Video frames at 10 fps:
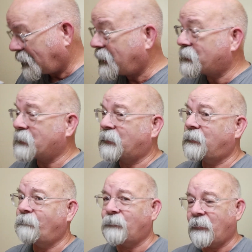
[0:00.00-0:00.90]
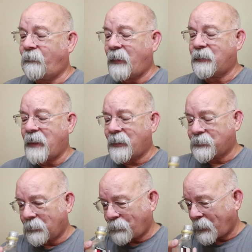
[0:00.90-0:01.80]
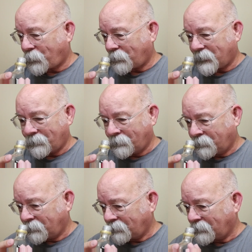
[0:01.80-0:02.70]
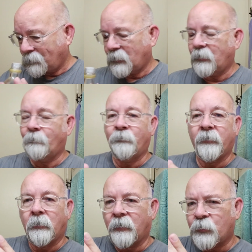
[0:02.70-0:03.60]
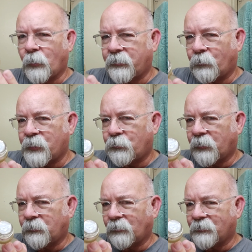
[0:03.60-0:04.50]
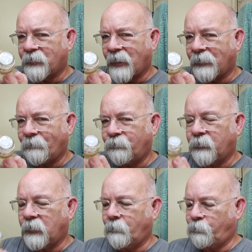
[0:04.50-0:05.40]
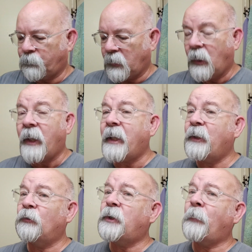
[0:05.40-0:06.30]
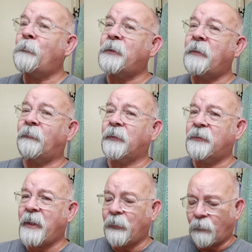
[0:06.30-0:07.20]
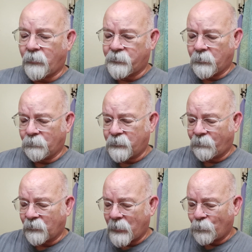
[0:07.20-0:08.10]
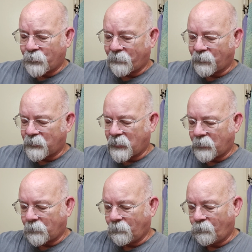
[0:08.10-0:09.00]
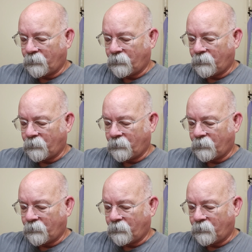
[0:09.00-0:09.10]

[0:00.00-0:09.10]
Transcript: it is a fantastic peppermint. It's what the restrictor looks like. And it will come in a different container also. Different label, different container.